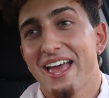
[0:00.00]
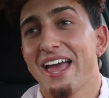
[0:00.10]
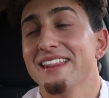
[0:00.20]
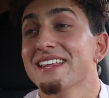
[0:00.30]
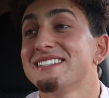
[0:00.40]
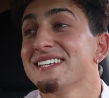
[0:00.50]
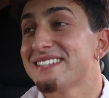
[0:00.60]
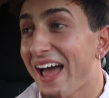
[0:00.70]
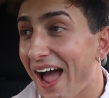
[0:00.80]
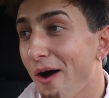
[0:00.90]
And this
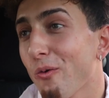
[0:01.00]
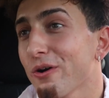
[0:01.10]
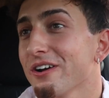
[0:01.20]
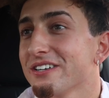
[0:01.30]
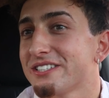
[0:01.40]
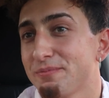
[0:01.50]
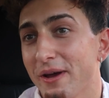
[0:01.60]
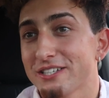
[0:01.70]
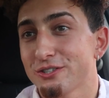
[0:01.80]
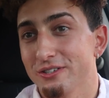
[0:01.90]
is our
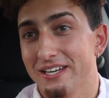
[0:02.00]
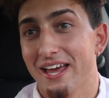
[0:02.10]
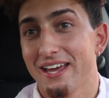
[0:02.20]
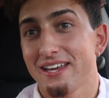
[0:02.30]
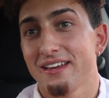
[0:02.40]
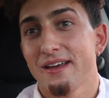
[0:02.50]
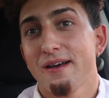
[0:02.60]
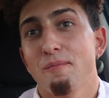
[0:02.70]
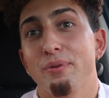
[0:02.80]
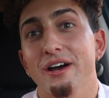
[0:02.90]
special day,
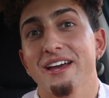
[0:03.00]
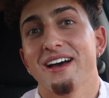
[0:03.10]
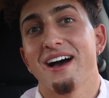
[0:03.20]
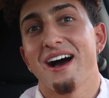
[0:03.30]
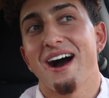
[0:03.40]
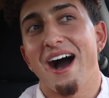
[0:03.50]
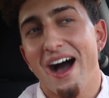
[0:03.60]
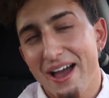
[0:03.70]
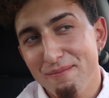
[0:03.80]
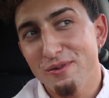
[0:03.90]
but
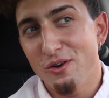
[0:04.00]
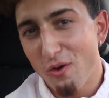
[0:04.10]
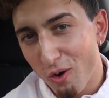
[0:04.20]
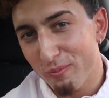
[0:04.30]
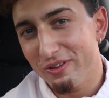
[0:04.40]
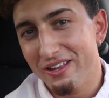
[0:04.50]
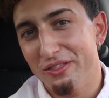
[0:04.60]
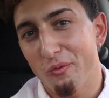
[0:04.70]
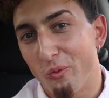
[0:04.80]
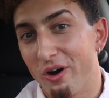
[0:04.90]
I'm normally
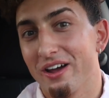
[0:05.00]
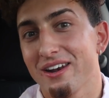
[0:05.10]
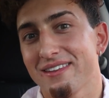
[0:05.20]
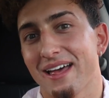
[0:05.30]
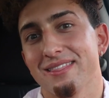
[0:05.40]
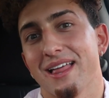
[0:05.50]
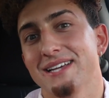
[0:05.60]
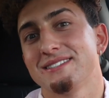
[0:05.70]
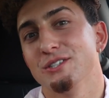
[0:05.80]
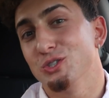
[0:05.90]
the one that
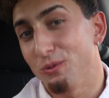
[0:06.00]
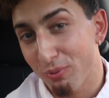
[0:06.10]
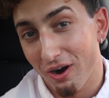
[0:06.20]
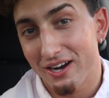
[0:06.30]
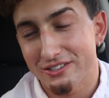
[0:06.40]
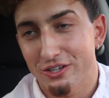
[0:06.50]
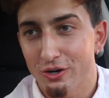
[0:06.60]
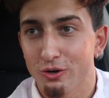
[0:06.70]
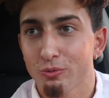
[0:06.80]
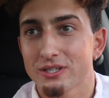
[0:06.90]
likes to surprise
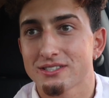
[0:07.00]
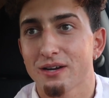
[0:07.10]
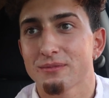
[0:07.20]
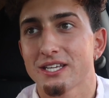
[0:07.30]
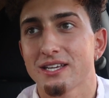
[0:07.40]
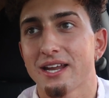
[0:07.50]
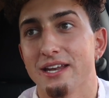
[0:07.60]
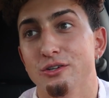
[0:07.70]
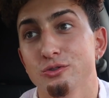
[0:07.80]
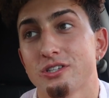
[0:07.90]
her with something
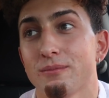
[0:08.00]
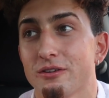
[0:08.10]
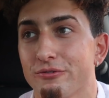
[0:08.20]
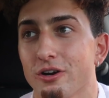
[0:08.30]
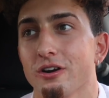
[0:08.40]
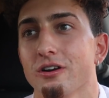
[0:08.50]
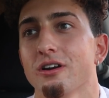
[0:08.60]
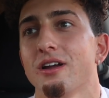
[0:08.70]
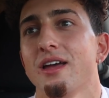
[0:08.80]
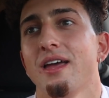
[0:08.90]
and do something for her.